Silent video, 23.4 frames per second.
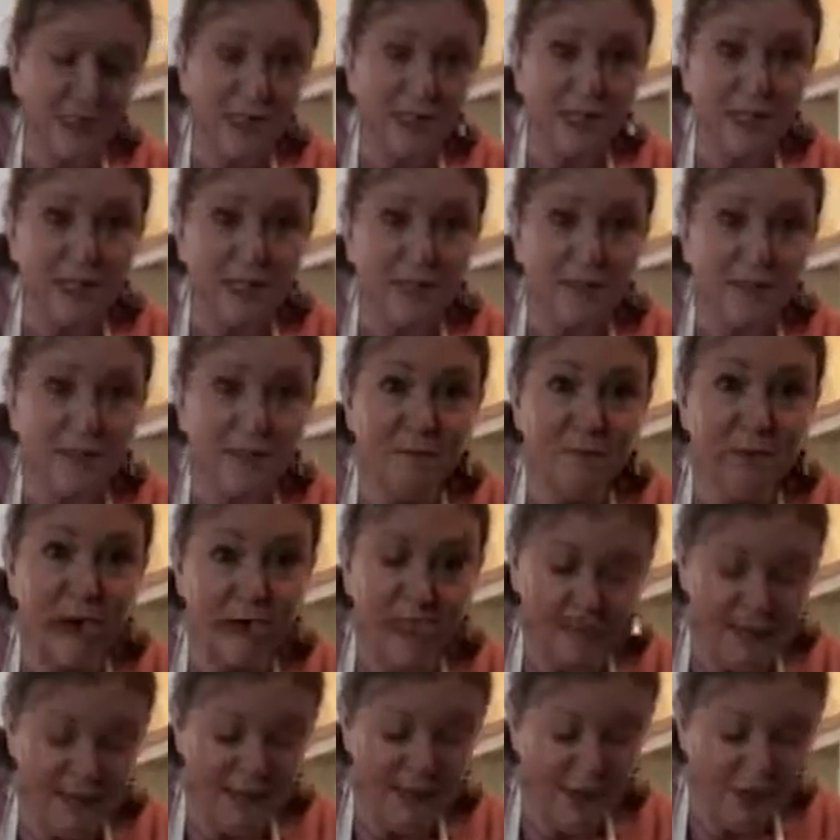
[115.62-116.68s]
a little sort of
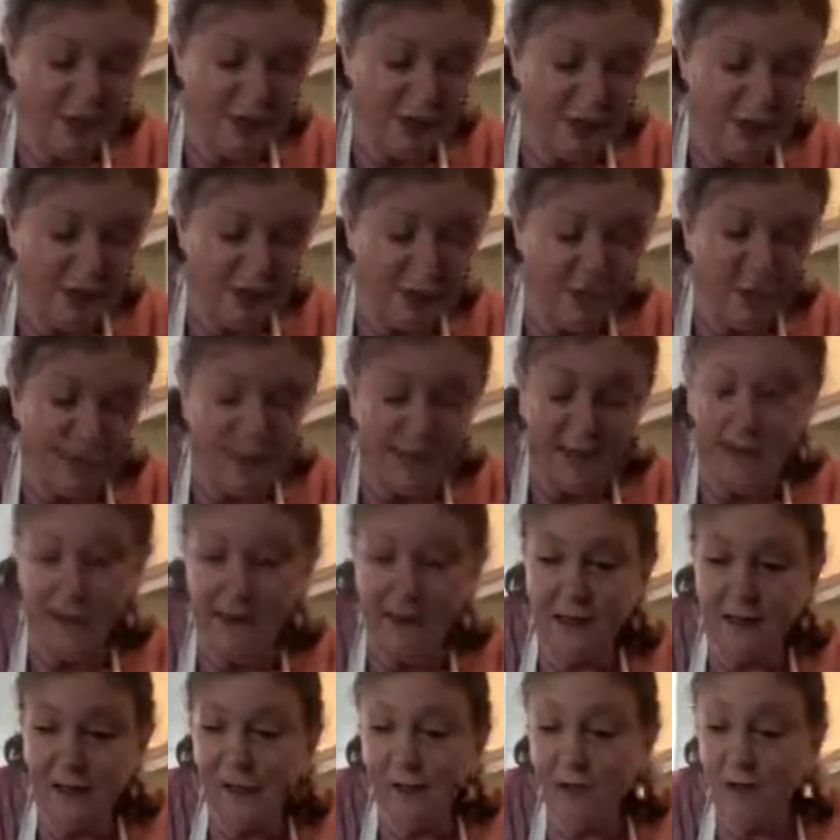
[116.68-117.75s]
package underneath,
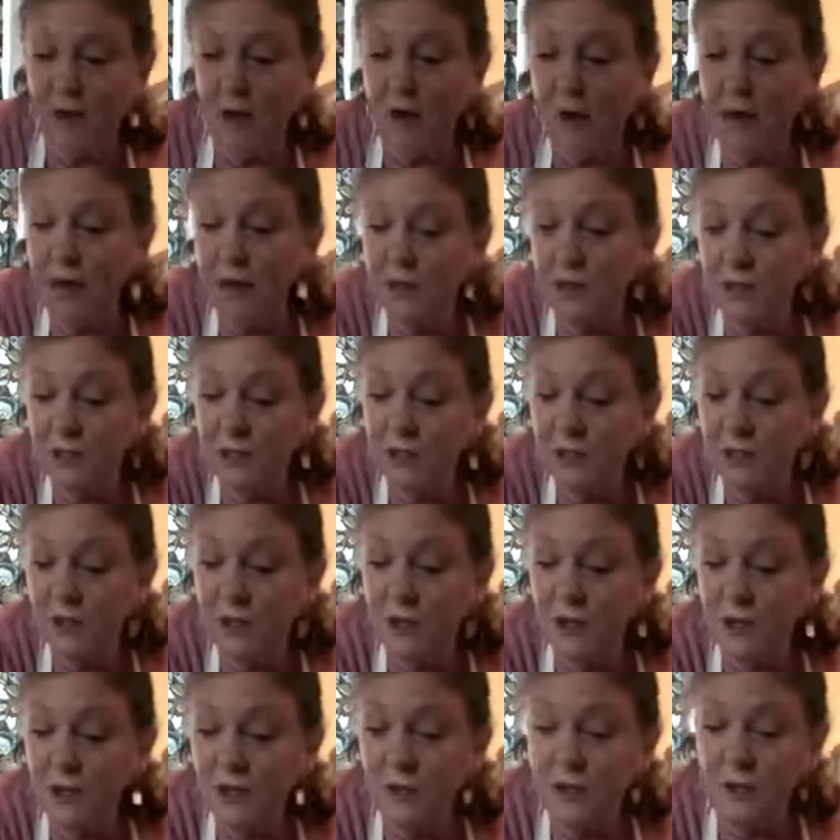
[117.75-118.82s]

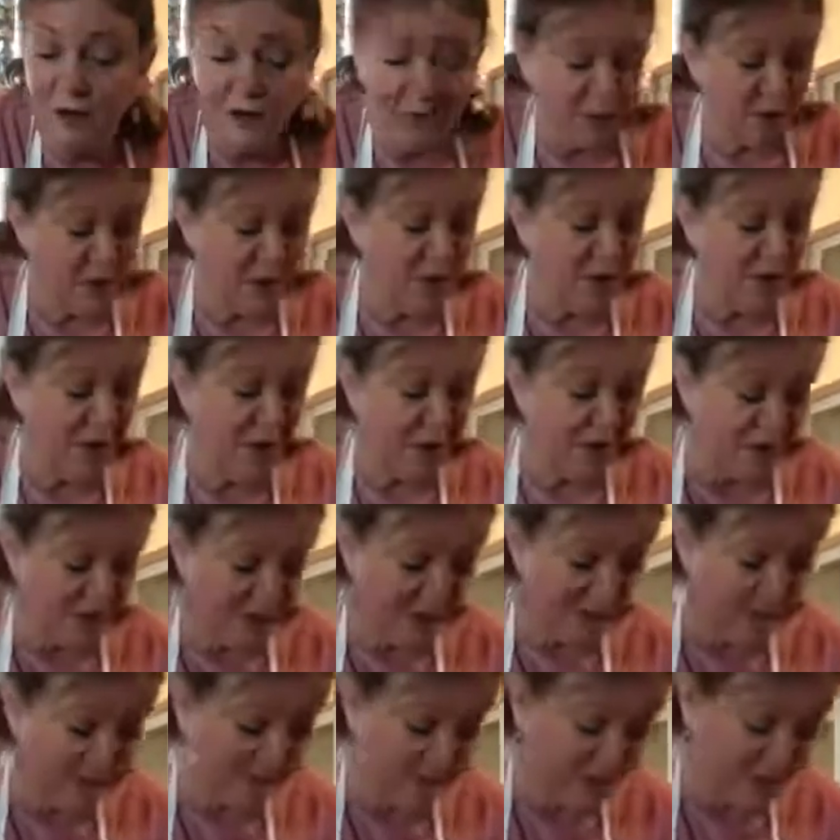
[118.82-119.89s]
on the
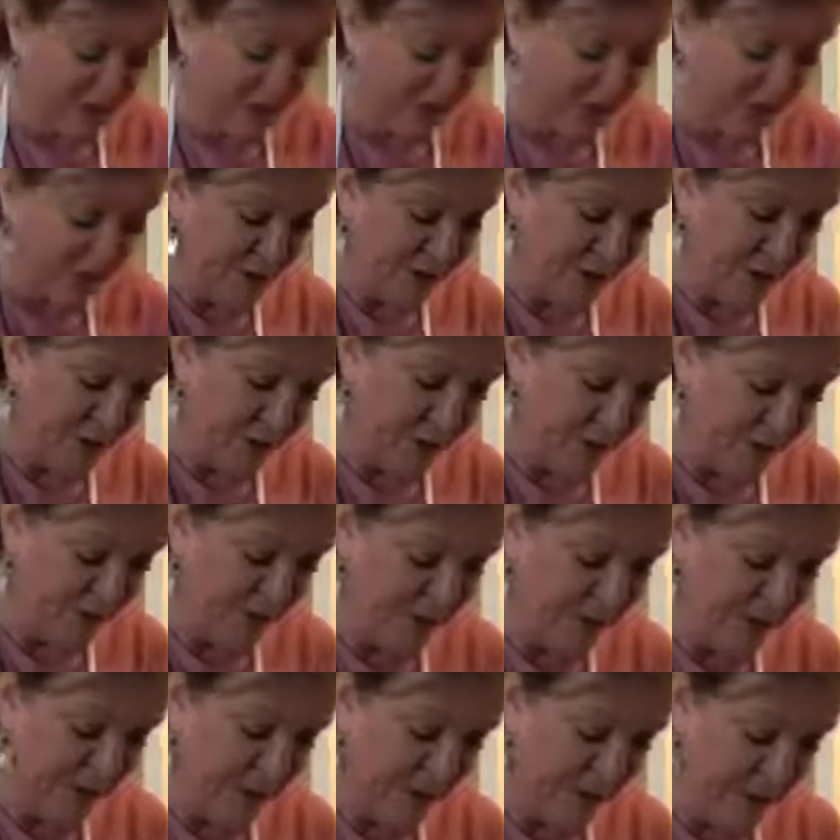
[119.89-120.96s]
bottom you've got the smooth
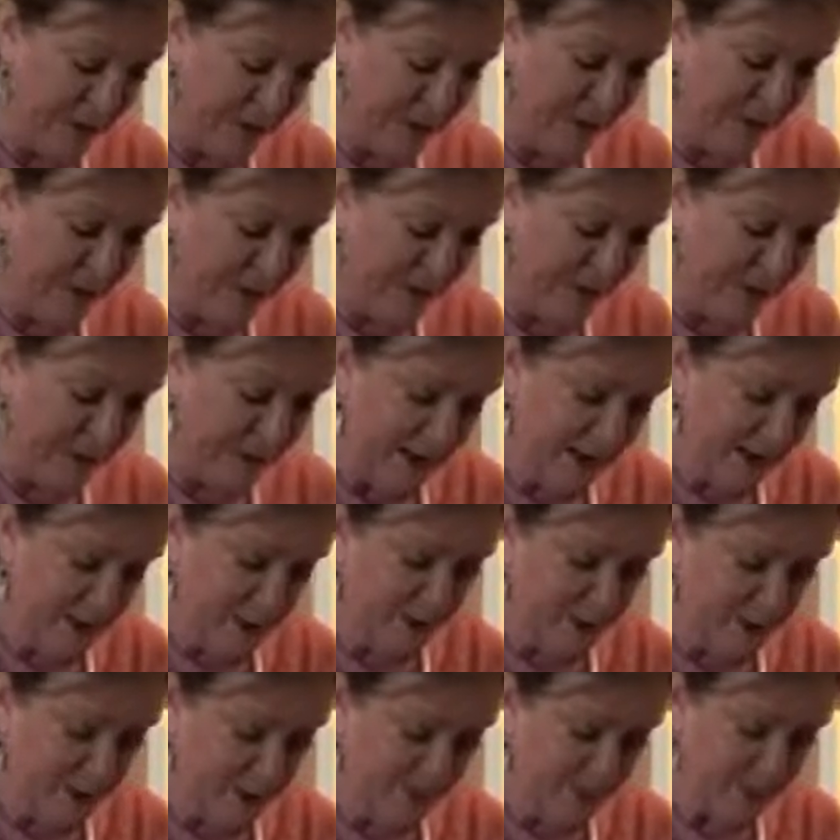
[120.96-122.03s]
bit,
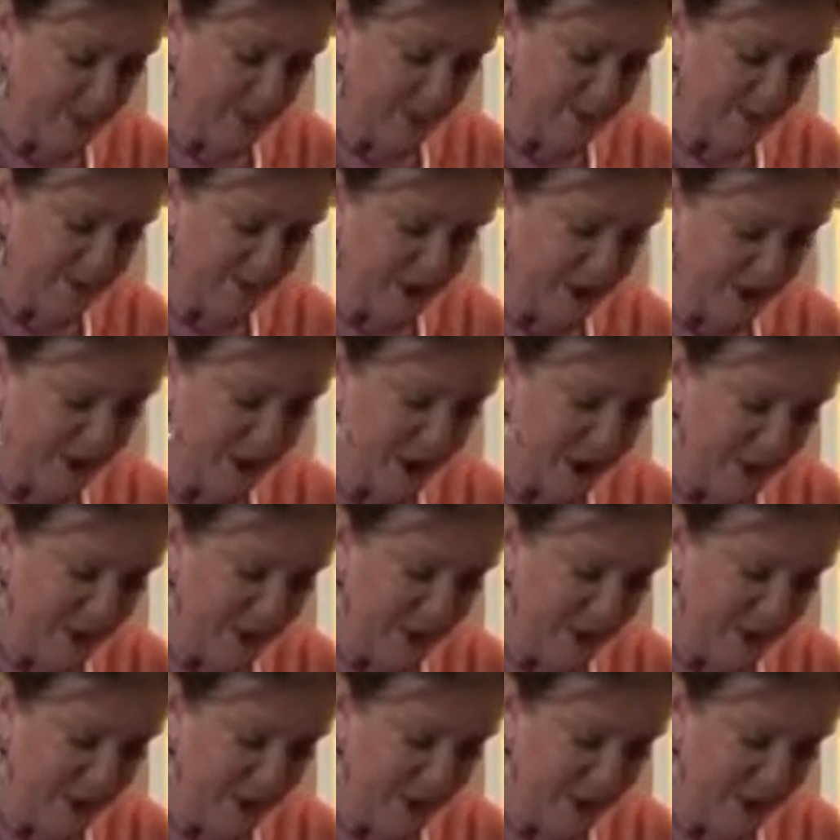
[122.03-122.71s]
which becomes your